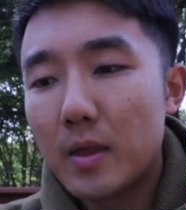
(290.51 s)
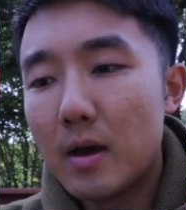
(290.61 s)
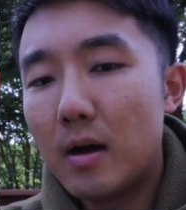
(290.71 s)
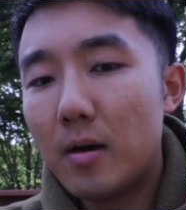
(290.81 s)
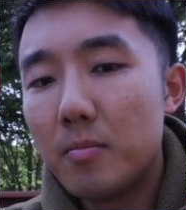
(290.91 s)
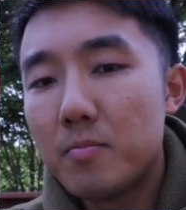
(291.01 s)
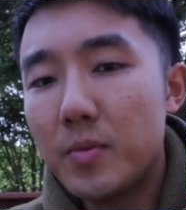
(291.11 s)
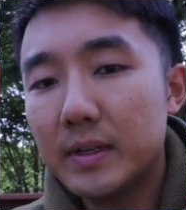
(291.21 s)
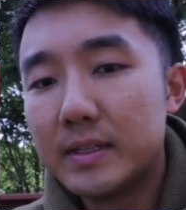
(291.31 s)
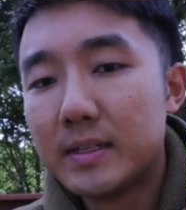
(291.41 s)
Um,
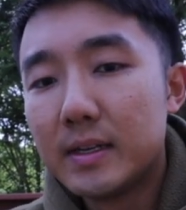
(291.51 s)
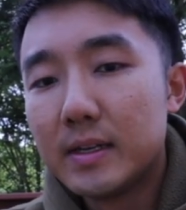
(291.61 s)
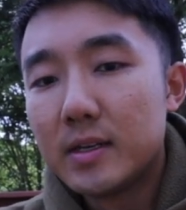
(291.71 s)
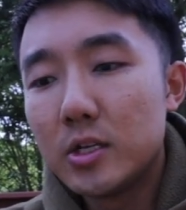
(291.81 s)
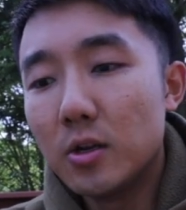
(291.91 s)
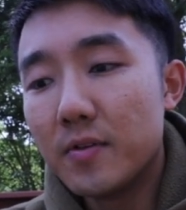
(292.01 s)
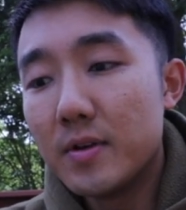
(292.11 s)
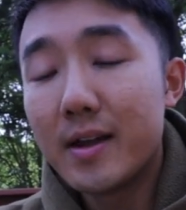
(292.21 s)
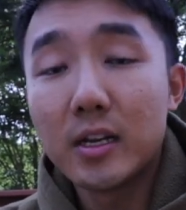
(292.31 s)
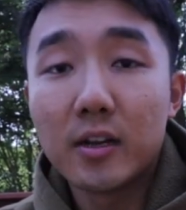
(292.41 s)
but, you know, if they're
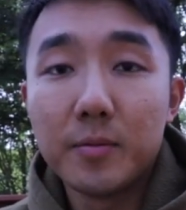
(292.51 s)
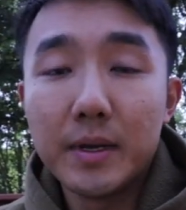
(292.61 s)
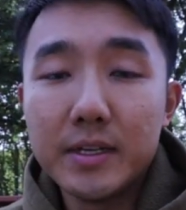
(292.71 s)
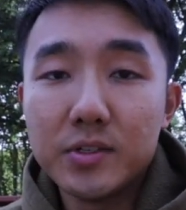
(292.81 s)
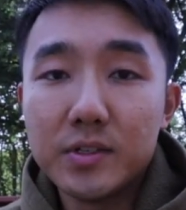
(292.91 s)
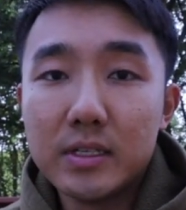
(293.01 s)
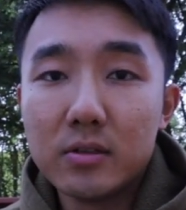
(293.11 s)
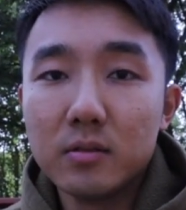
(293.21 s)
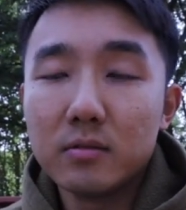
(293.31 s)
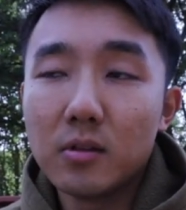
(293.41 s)
not in a government agency
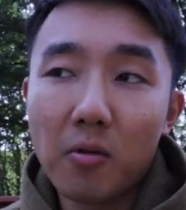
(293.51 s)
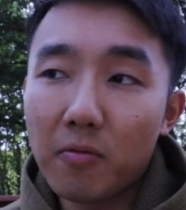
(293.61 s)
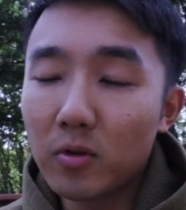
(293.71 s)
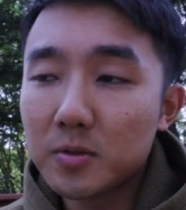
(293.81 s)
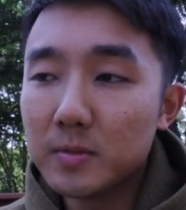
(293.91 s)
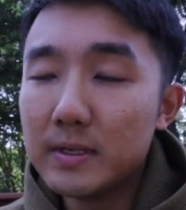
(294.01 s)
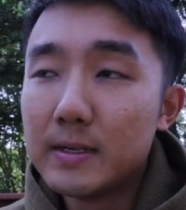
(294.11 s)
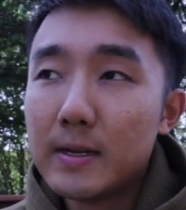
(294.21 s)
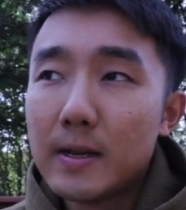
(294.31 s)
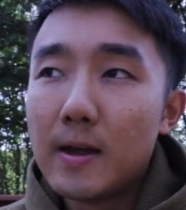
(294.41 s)
or law enforcement,
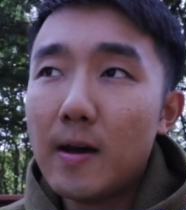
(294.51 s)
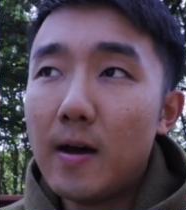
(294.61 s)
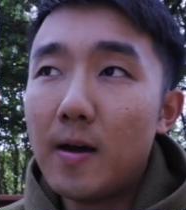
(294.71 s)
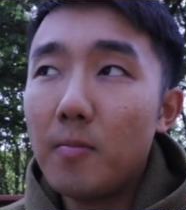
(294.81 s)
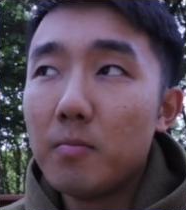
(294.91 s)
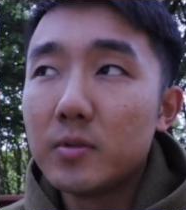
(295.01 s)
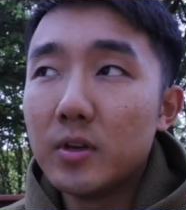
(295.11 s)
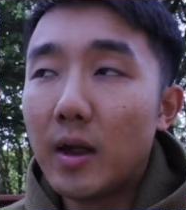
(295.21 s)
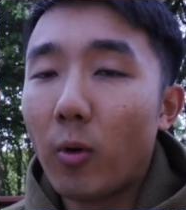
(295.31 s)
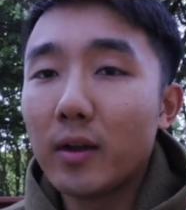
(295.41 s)
um, you
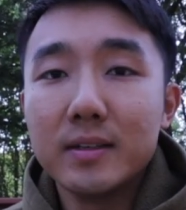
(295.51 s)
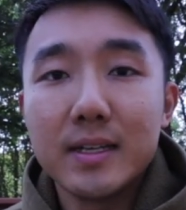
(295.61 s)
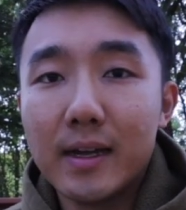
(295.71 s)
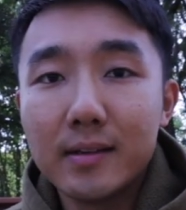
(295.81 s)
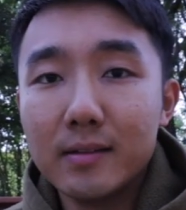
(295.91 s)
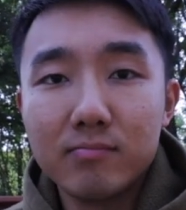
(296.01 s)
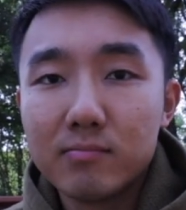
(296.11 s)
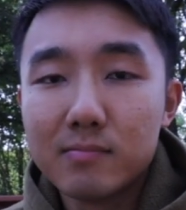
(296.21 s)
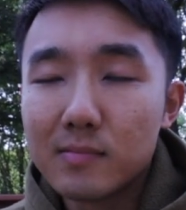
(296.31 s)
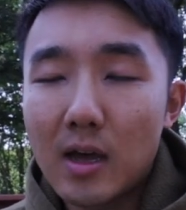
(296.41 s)
know, I work in tech and
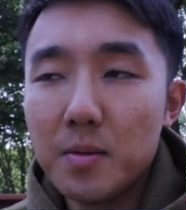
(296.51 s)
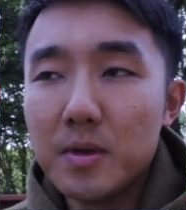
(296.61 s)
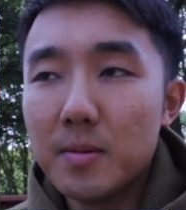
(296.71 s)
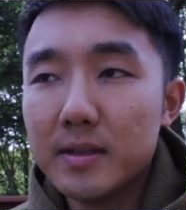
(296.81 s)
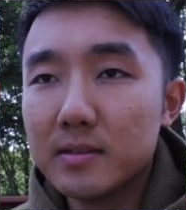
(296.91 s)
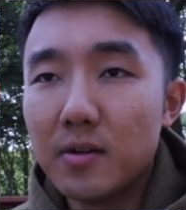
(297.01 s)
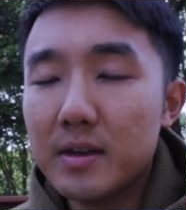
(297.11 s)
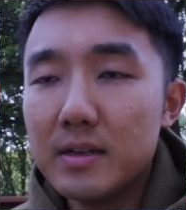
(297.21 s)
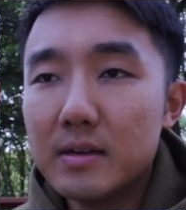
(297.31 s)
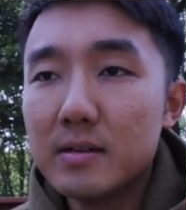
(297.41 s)
IBM has no
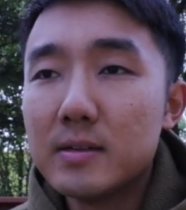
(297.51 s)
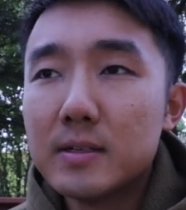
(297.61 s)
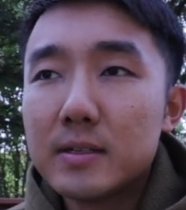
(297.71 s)
idea,